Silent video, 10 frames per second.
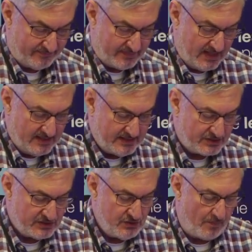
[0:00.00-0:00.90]
such
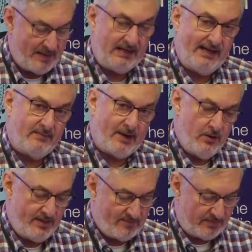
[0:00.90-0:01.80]
as not being clear about who
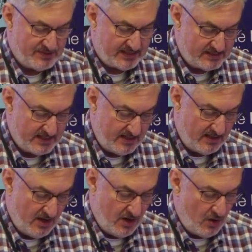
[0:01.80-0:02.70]
they're representing
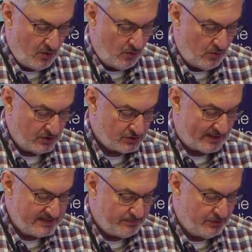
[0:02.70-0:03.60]
or trying
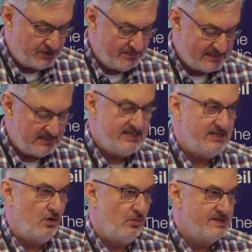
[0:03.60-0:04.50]
to push misleading
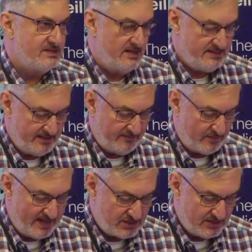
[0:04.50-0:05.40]
or one-sided
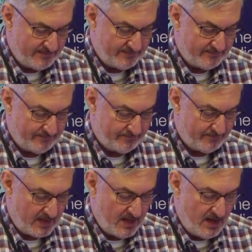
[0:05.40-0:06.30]
information.
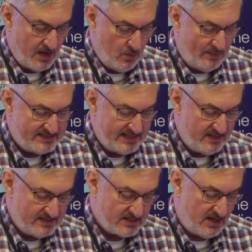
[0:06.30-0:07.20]
We send
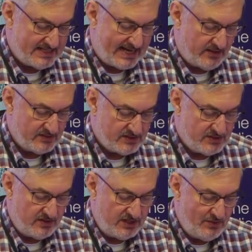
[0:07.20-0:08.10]
this guide out to
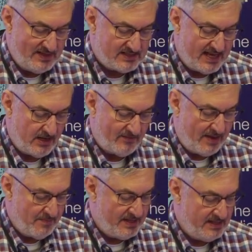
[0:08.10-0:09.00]
the new intake of
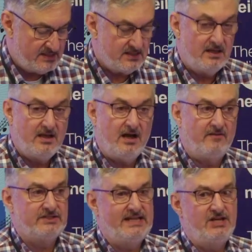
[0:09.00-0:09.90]
MPs
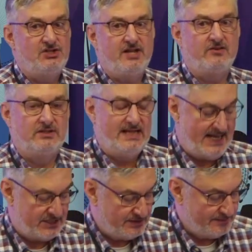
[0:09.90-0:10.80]
after each general election.